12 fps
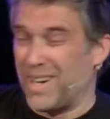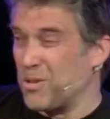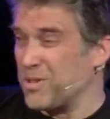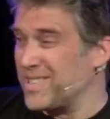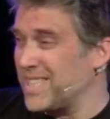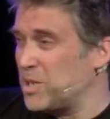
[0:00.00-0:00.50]

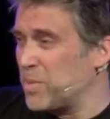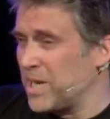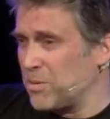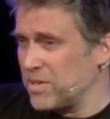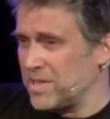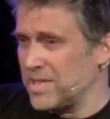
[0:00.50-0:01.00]
elders need to be
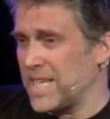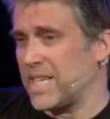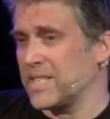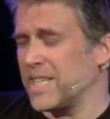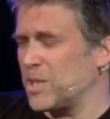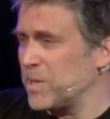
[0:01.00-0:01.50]
elders, and
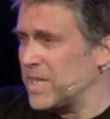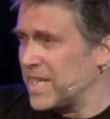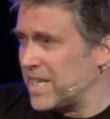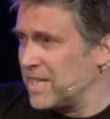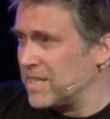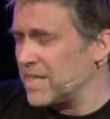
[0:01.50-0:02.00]
deacons need to be
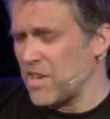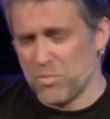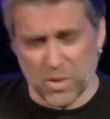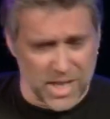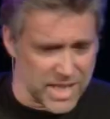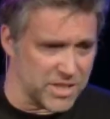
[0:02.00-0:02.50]
deacons, and
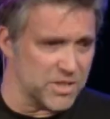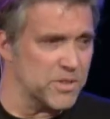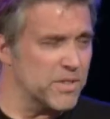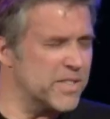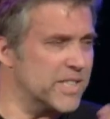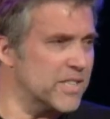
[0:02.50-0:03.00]
everybody needs to
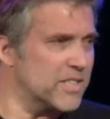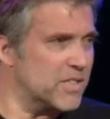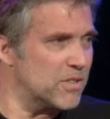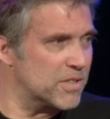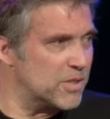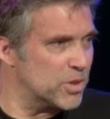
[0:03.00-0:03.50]
do the thing that
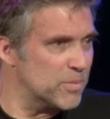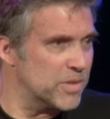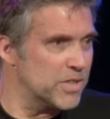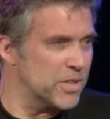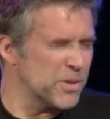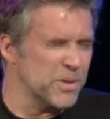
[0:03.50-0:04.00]
God's called them
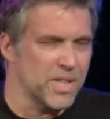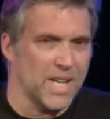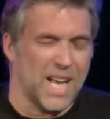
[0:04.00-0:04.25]
to do.